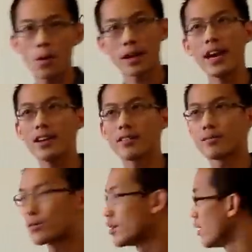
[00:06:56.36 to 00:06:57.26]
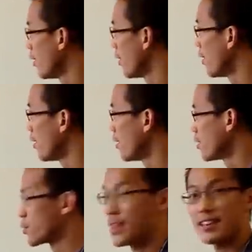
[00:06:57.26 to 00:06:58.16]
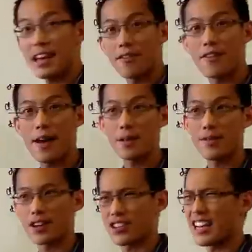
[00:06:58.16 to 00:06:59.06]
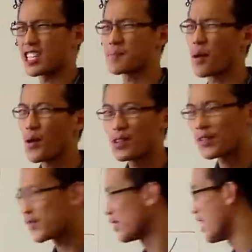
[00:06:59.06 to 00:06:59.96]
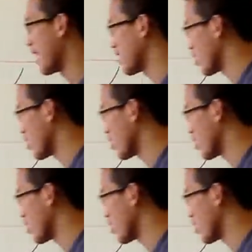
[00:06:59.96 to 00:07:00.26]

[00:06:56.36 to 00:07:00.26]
Okay. So there's our family functions. I suppose if you like,